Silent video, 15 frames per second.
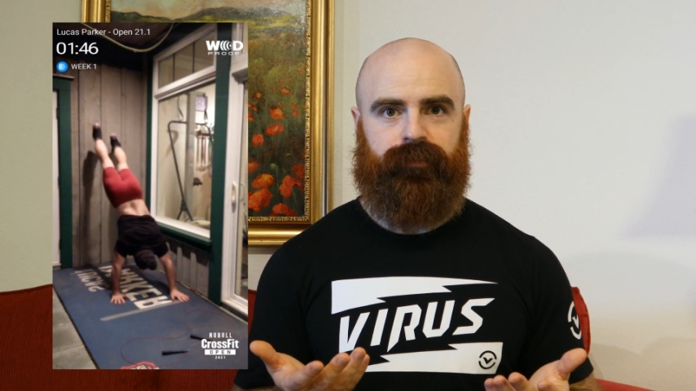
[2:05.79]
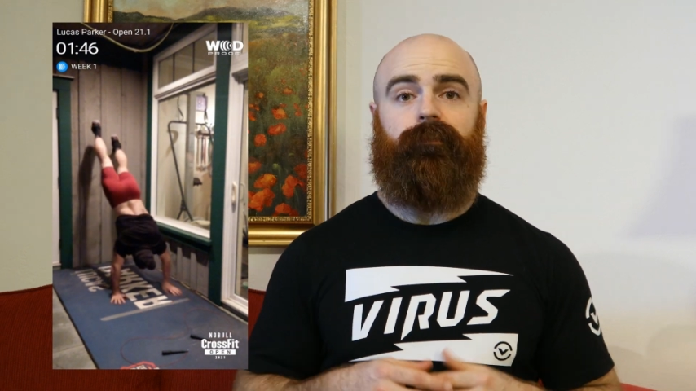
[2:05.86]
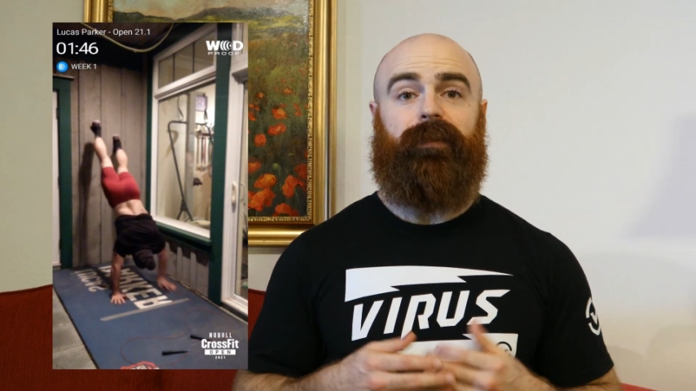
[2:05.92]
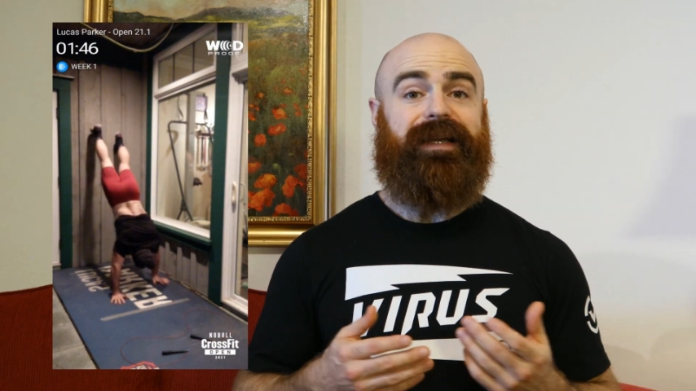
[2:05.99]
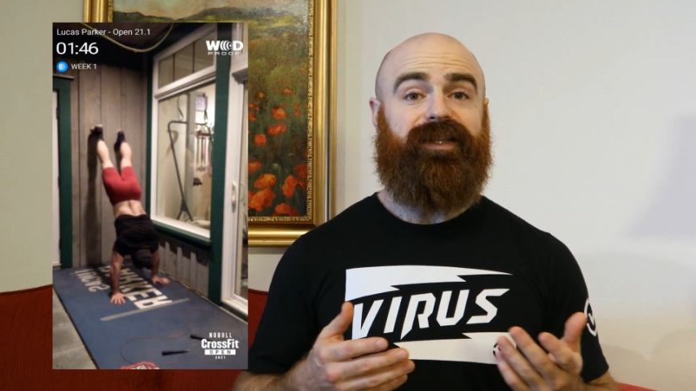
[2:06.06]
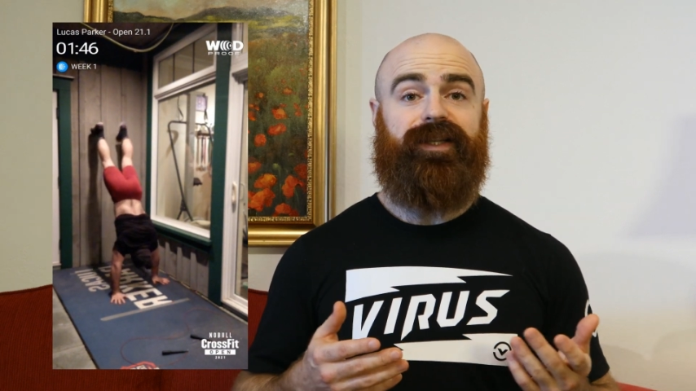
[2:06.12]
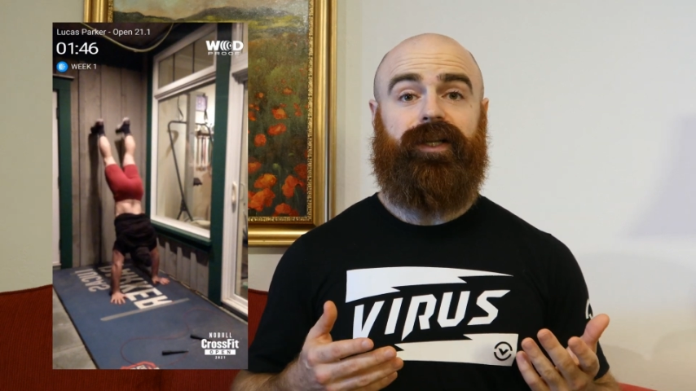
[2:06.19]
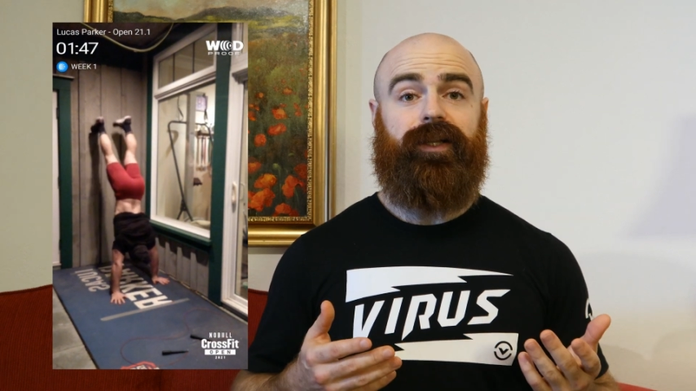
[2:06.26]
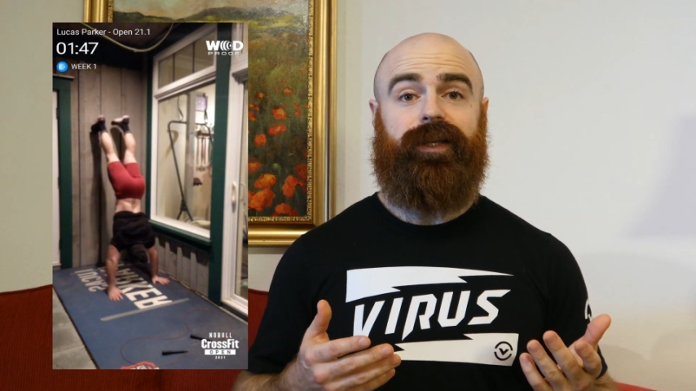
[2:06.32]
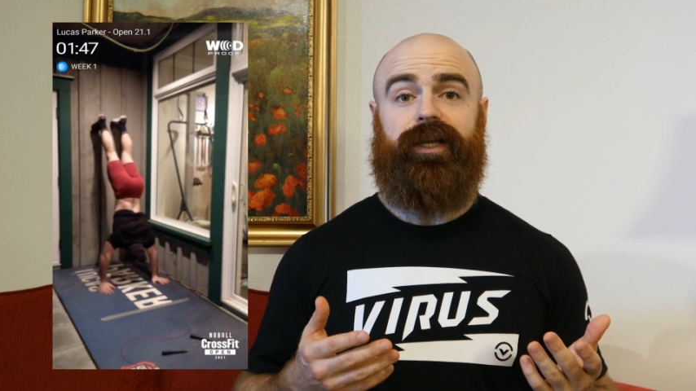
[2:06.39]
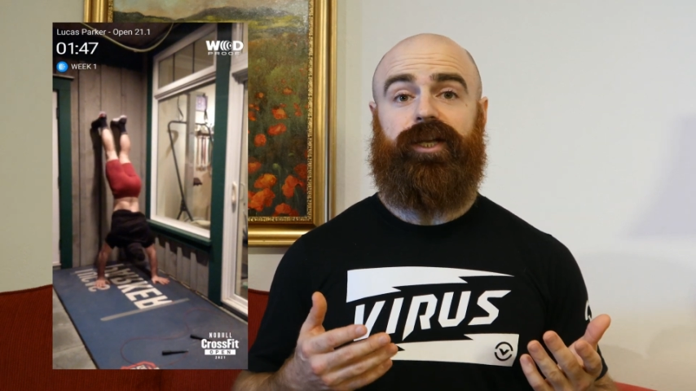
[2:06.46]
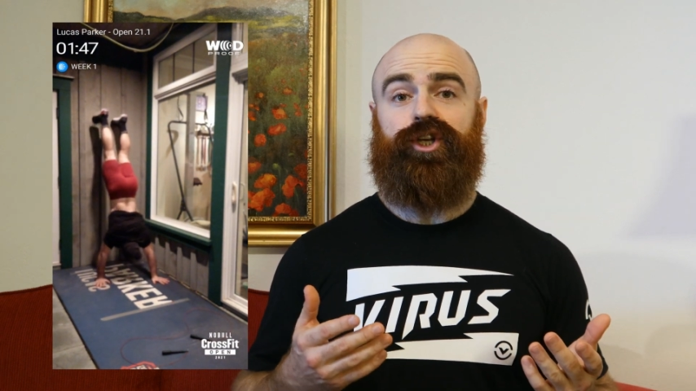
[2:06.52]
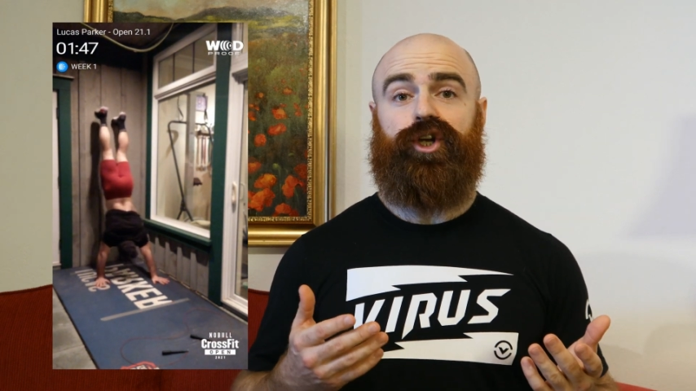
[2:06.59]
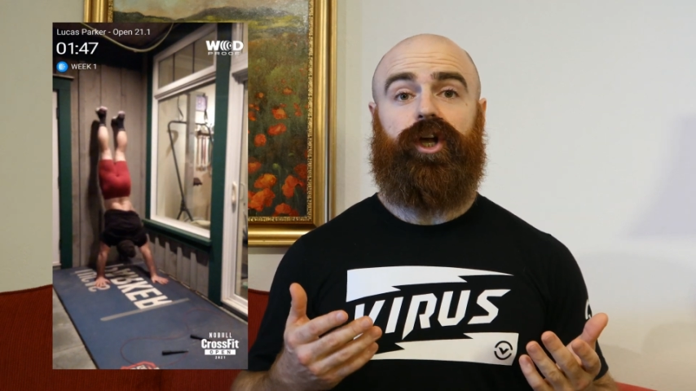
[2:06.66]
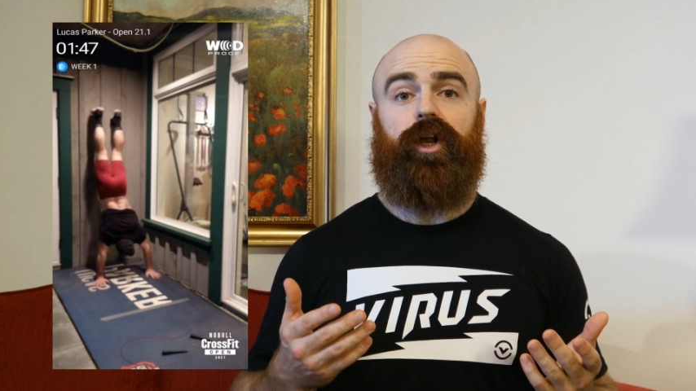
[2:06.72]
Basically,
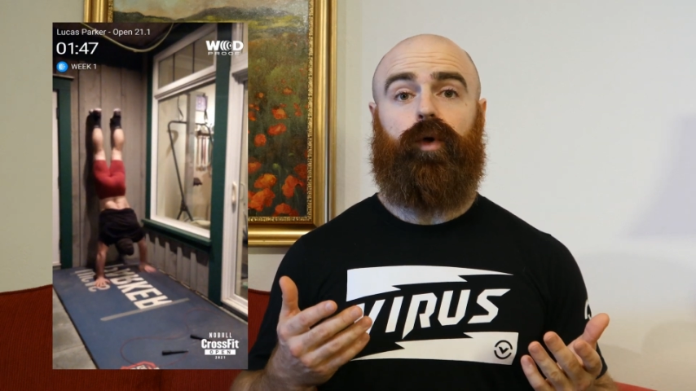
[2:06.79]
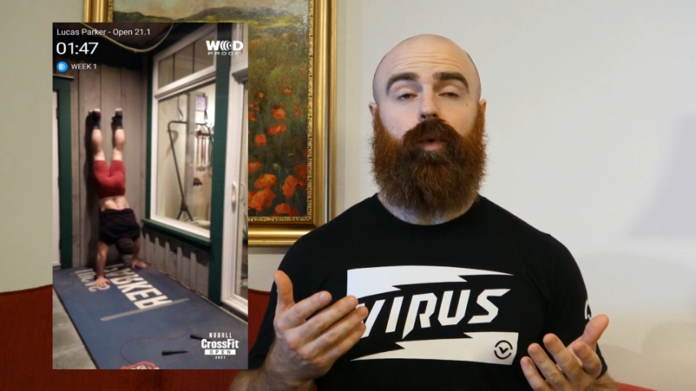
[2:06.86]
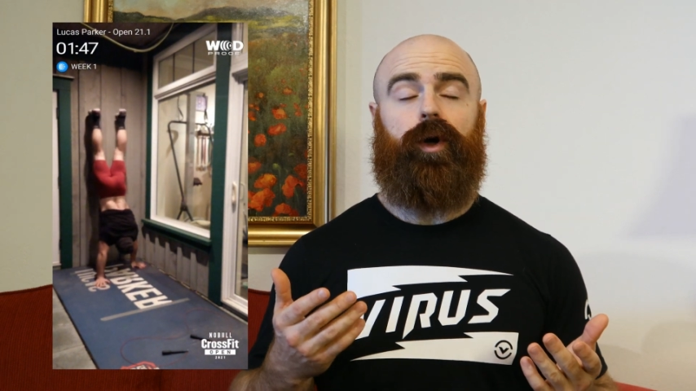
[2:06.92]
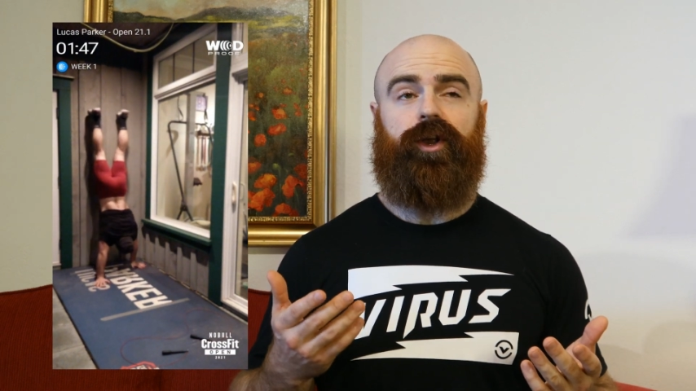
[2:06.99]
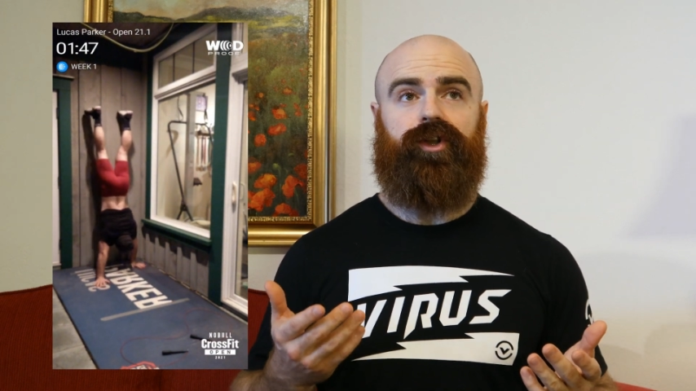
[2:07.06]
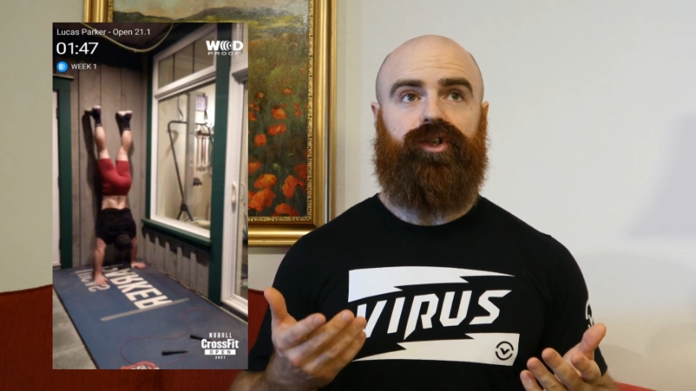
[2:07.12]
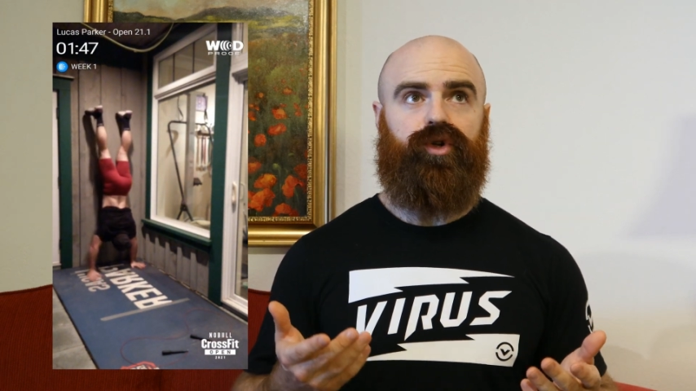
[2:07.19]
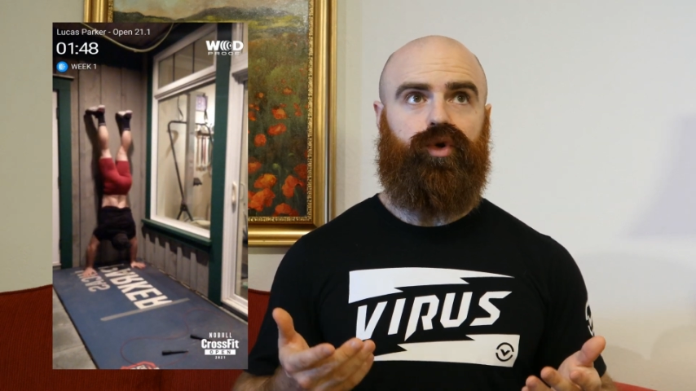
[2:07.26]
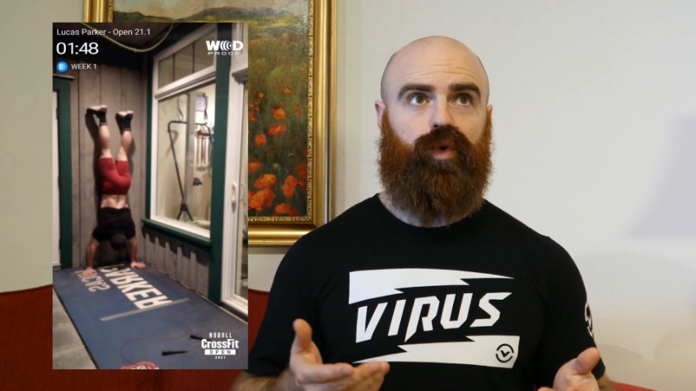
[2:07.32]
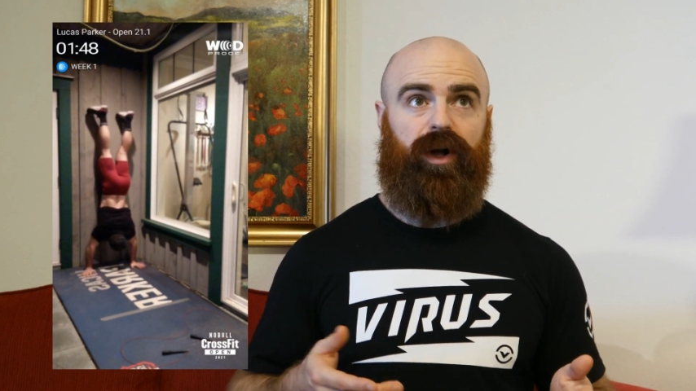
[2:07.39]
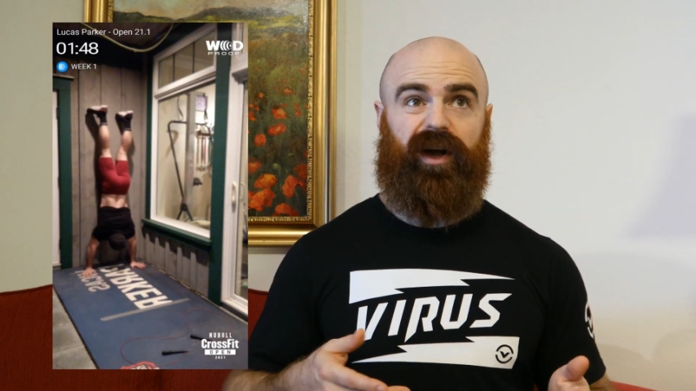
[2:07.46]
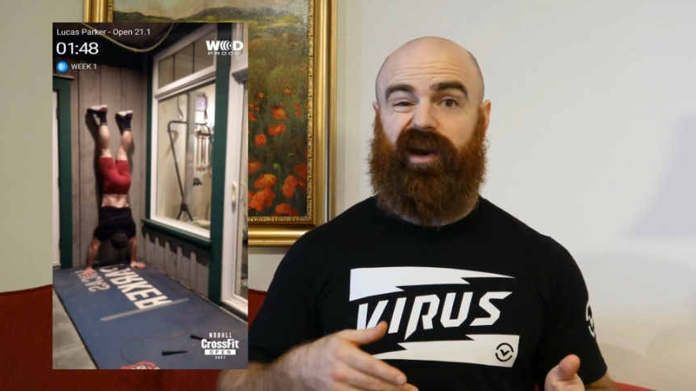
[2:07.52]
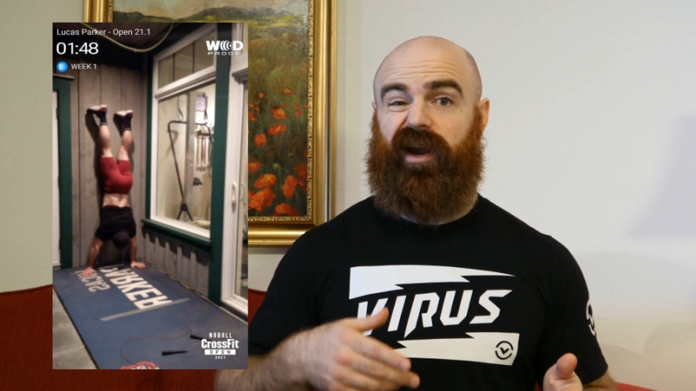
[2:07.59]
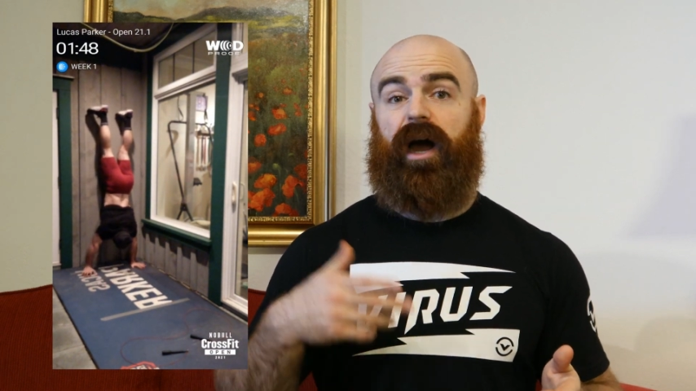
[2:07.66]
you're going to want to do an